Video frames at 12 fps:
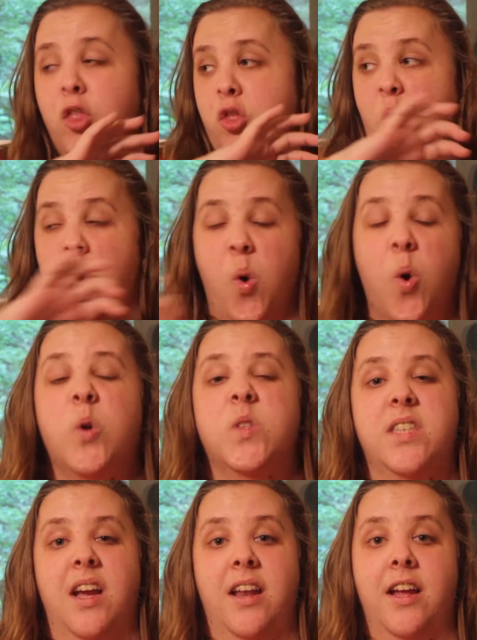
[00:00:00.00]
The whole
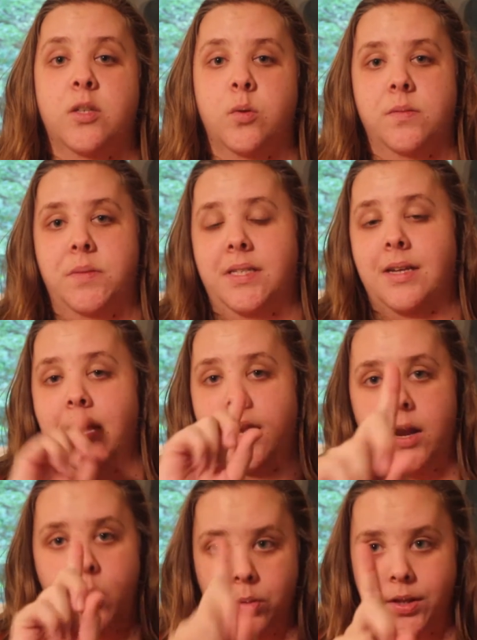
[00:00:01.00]
second X was missing and
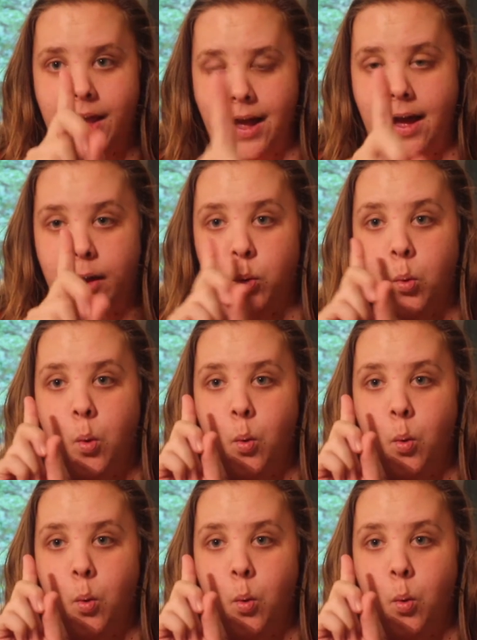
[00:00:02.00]
it only had